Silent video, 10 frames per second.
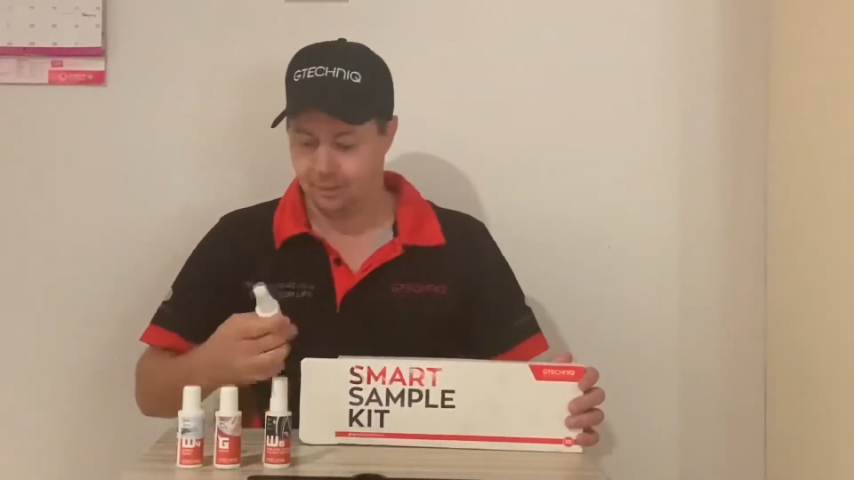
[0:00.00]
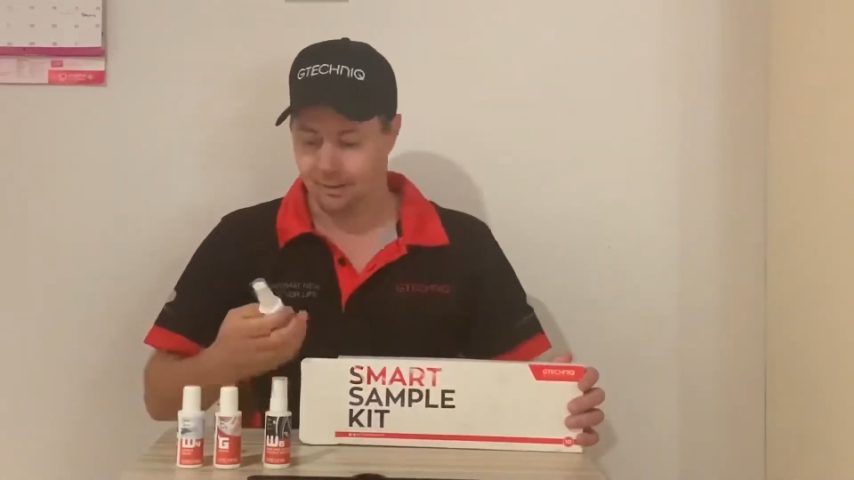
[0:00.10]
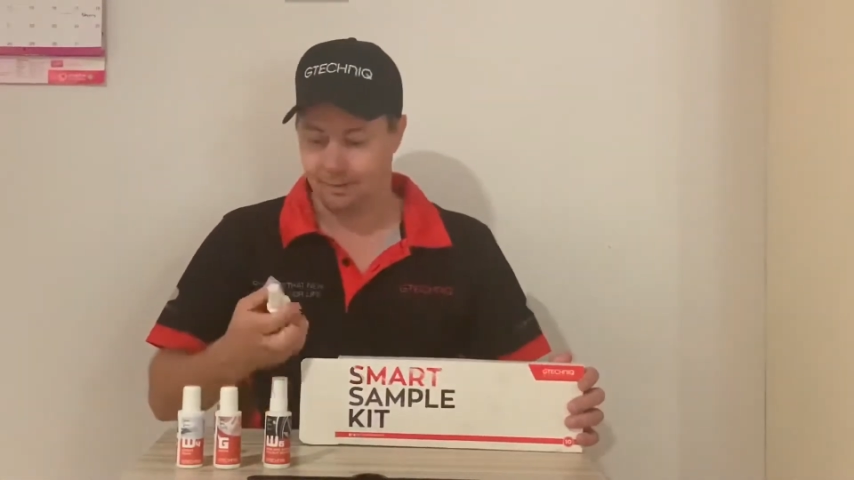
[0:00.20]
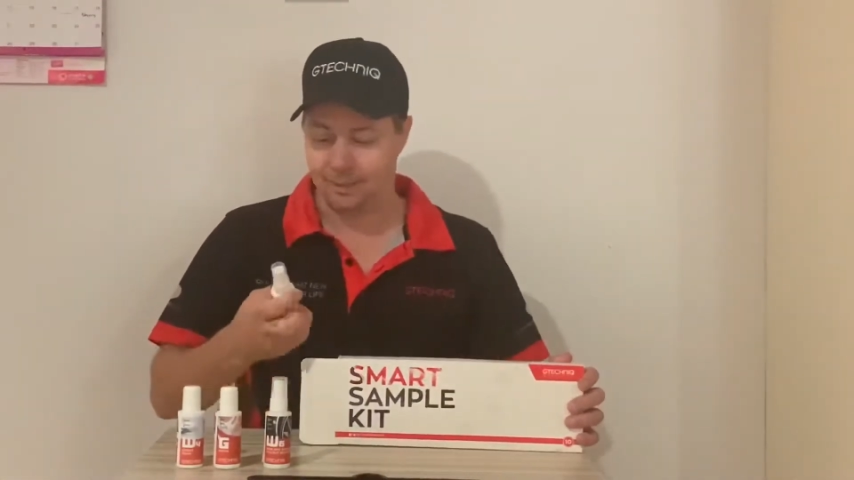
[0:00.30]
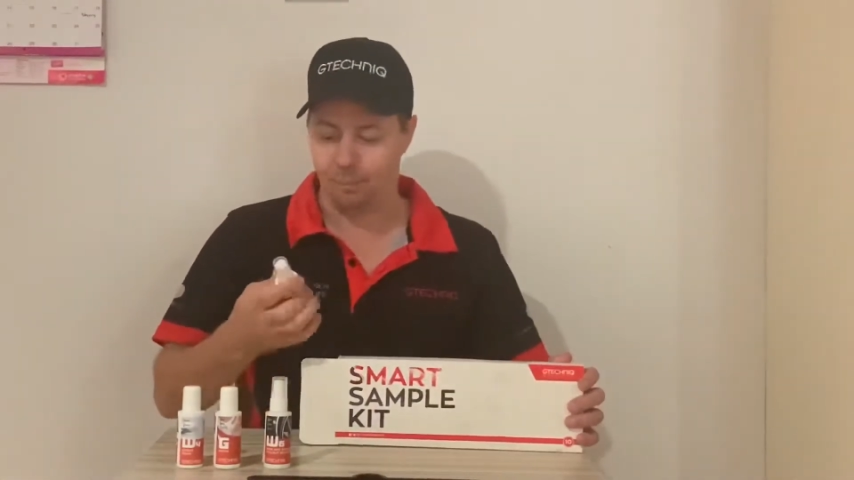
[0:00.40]

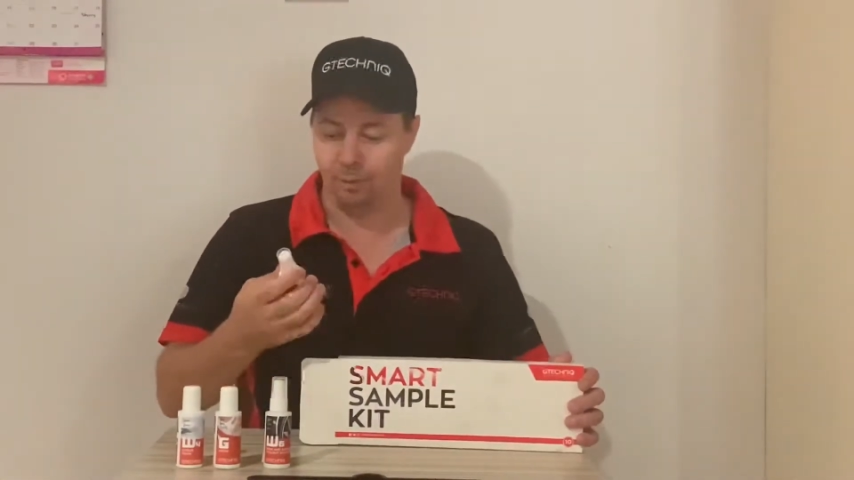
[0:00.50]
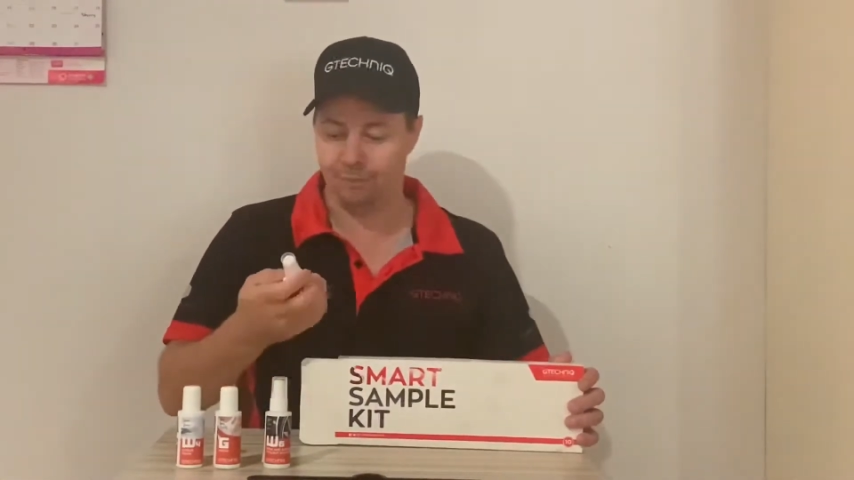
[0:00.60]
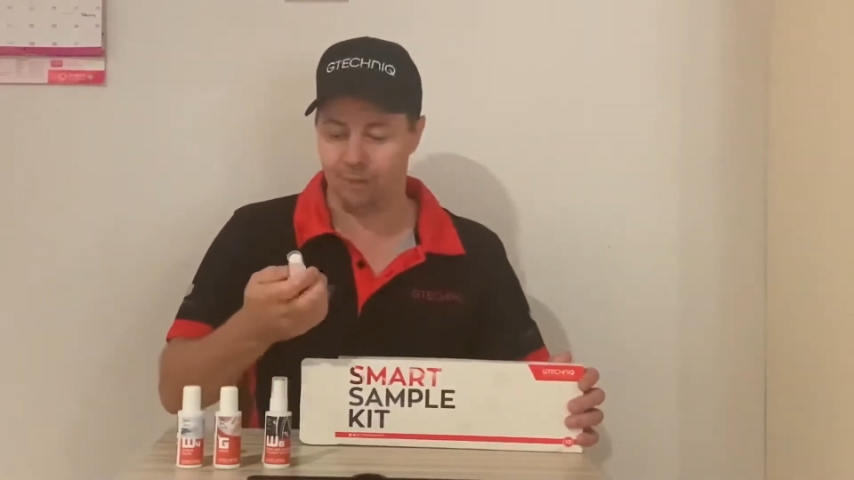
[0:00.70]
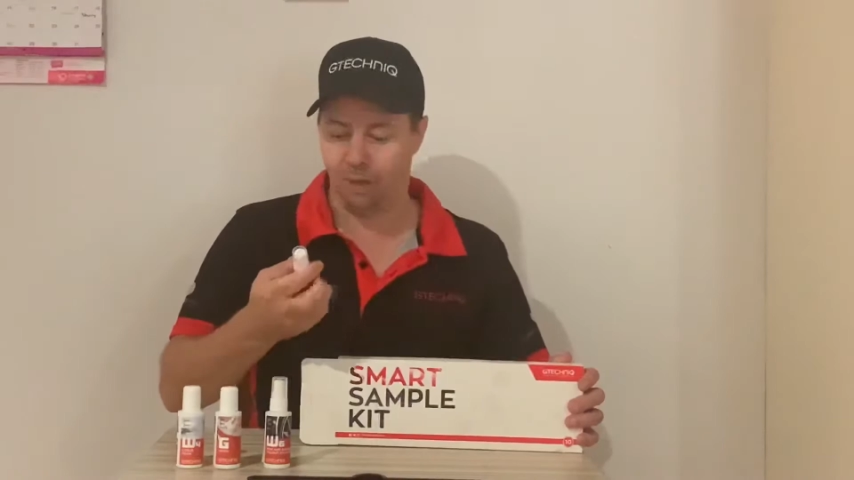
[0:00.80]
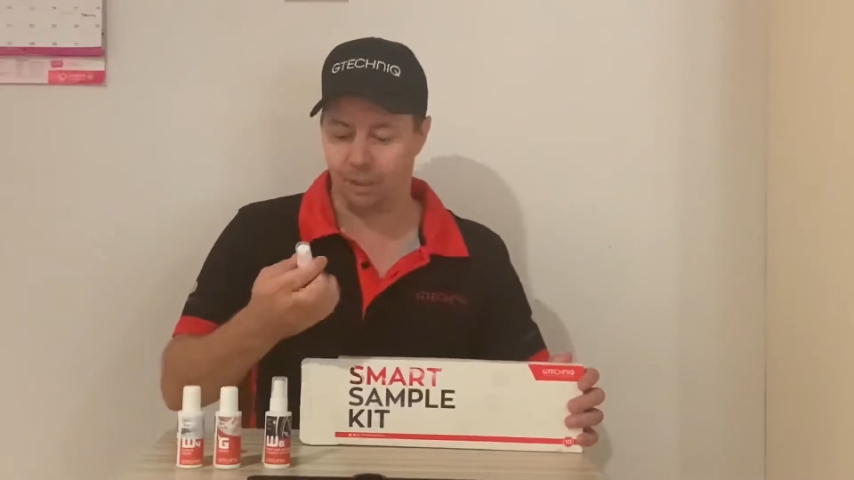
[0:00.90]
Then
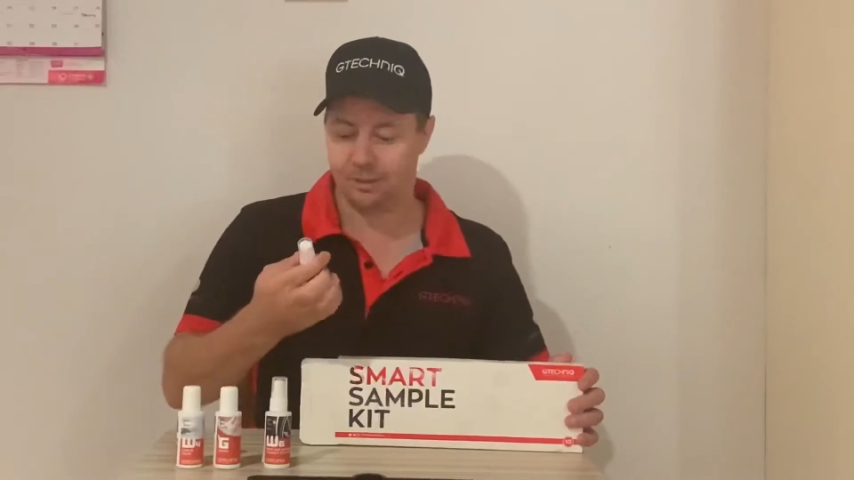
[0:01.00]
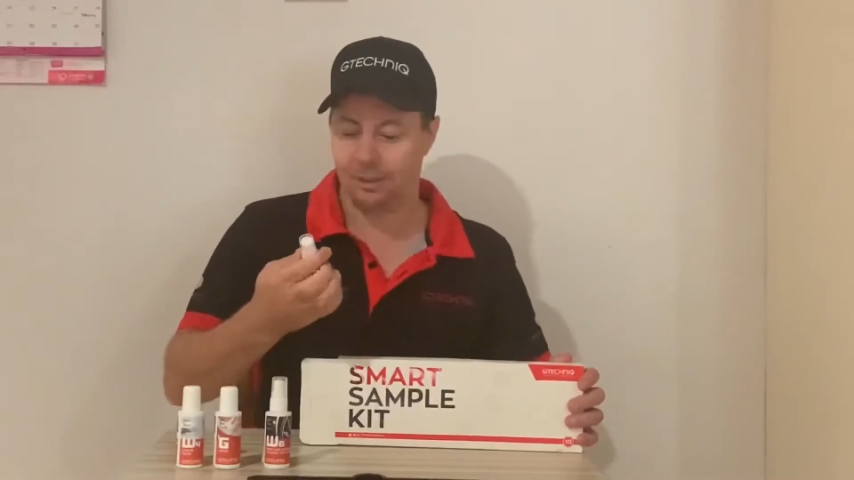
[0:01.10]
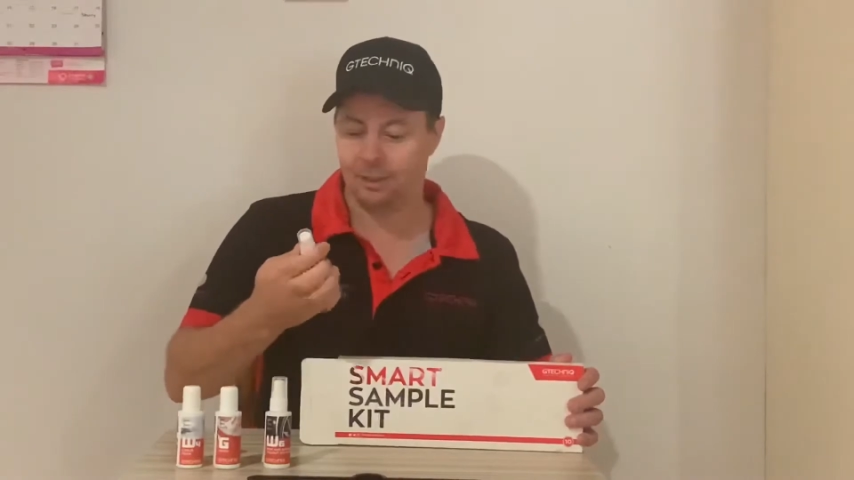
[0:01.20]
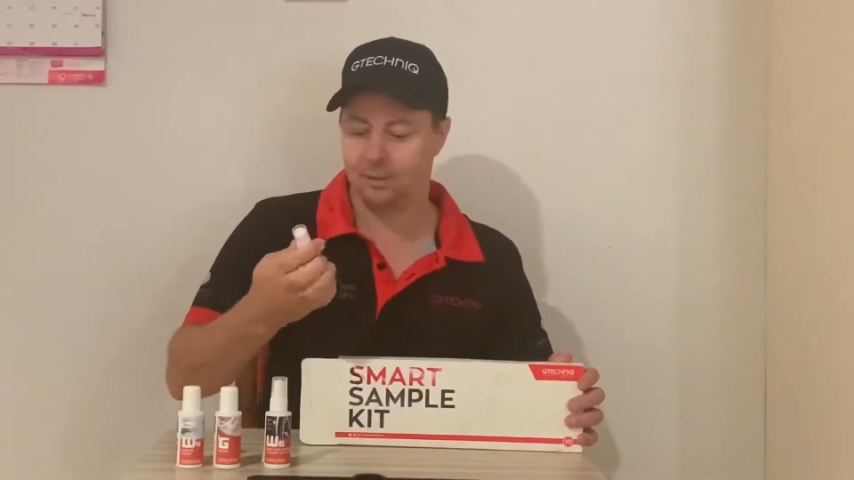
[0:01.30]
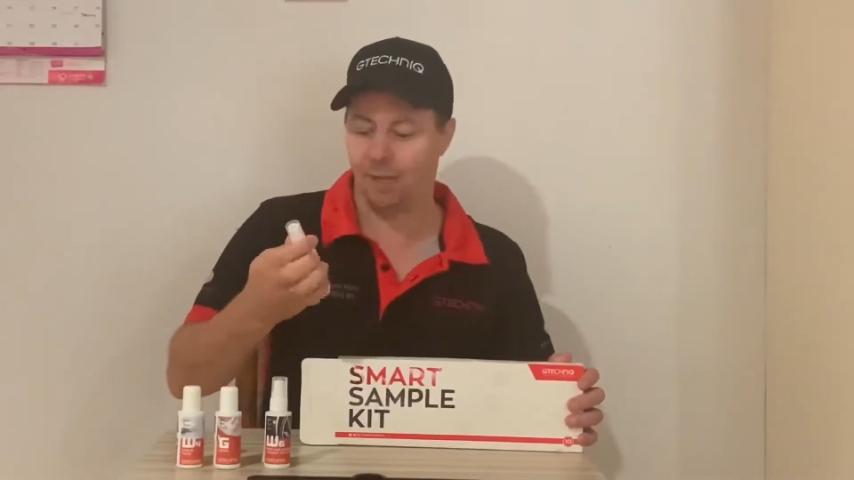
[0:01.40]
we've
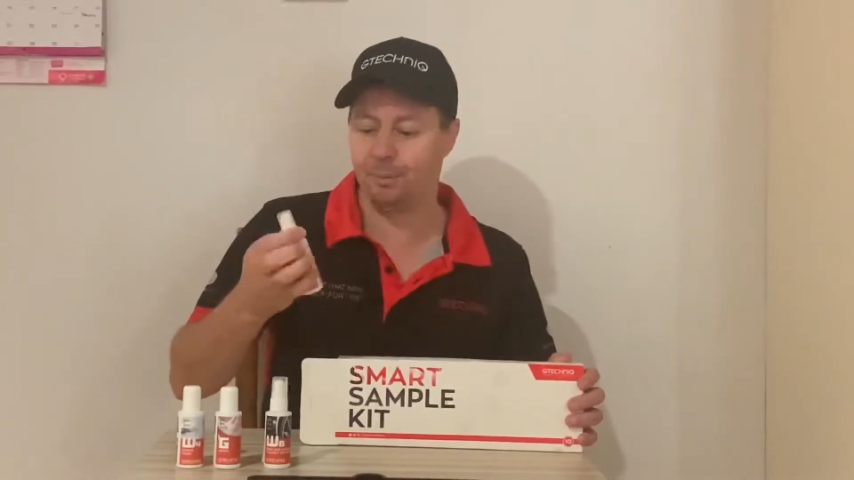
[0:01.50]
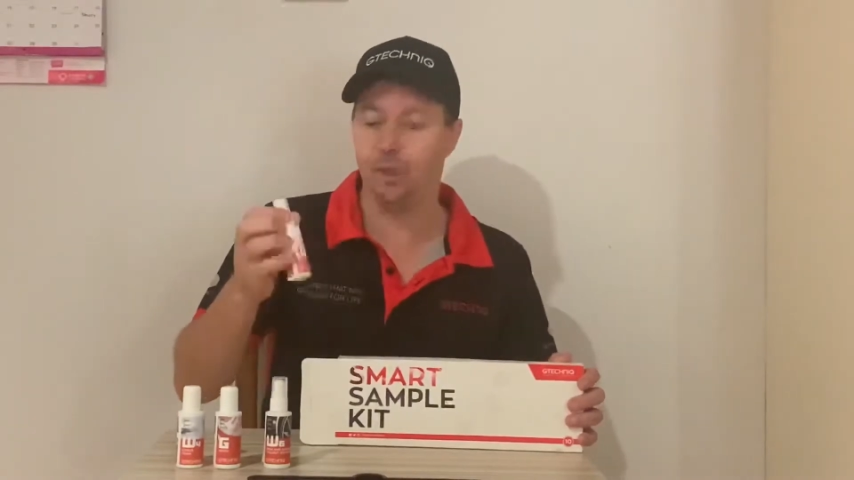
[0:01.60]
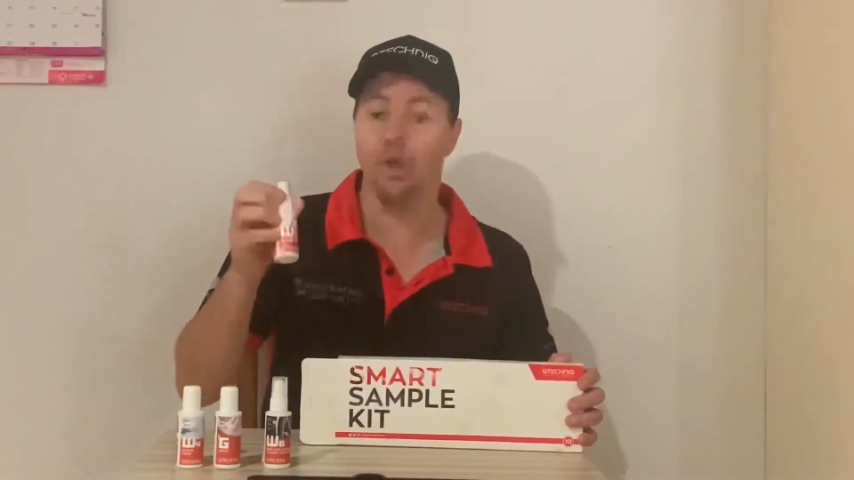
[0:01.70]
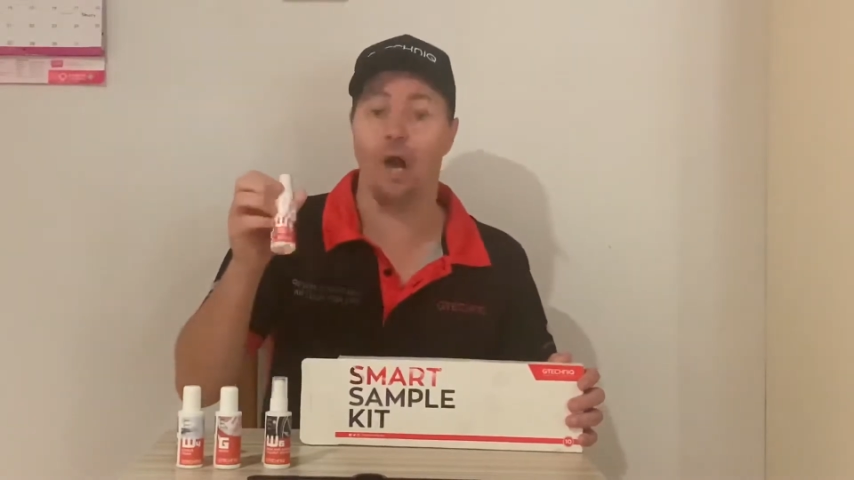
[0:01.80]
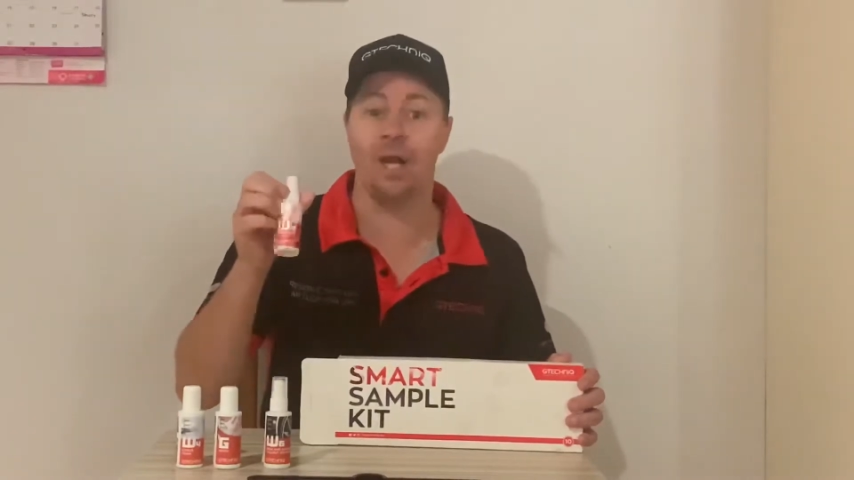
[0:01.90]
got
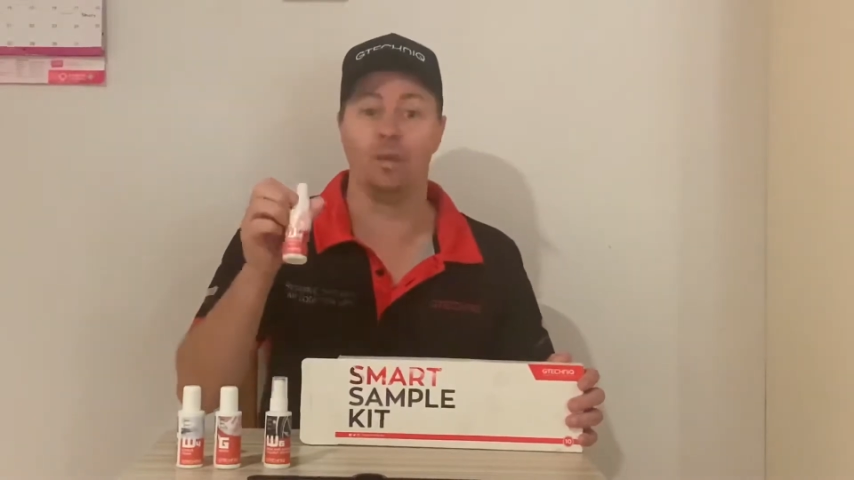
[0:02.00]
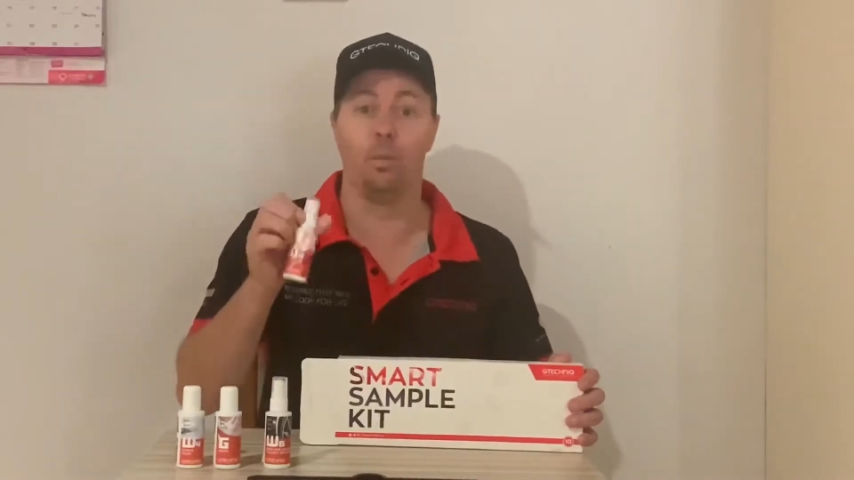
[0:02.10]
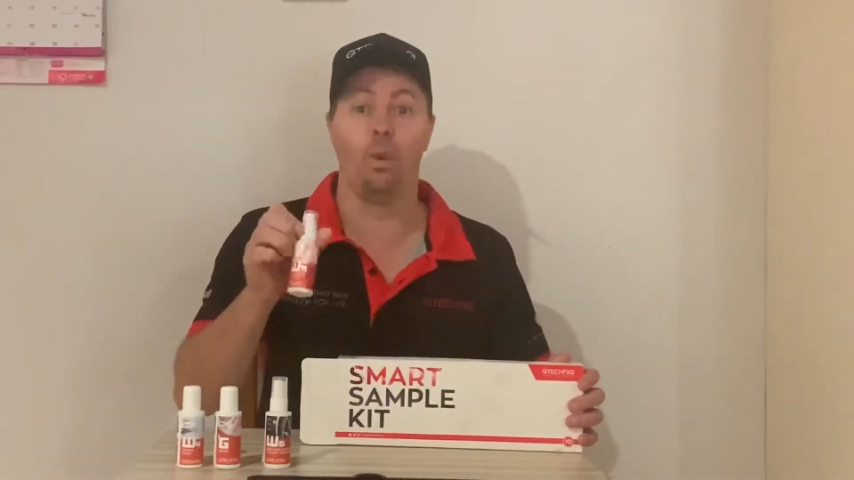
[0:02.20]
W9